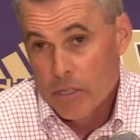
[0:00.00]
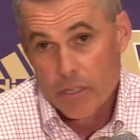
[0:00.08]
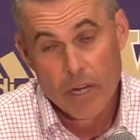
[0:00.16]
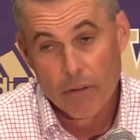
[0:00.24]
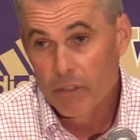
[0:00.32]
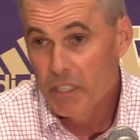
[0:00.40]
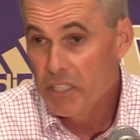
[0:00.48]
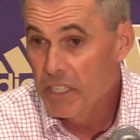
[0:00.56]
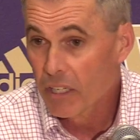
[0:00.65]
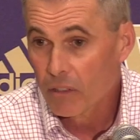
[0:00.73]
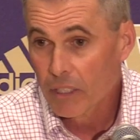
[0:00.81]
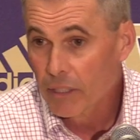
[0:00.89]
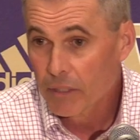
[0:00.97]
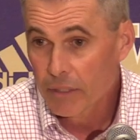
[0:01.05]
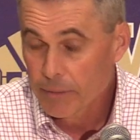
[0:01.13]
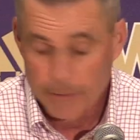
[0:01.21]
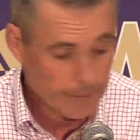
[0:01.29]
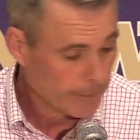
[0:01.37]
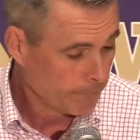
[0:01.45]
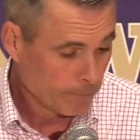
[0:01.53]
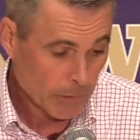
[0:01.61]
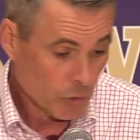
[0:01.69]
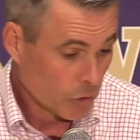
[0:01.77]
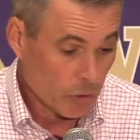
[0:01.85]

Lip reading: You never can tell, like, you know,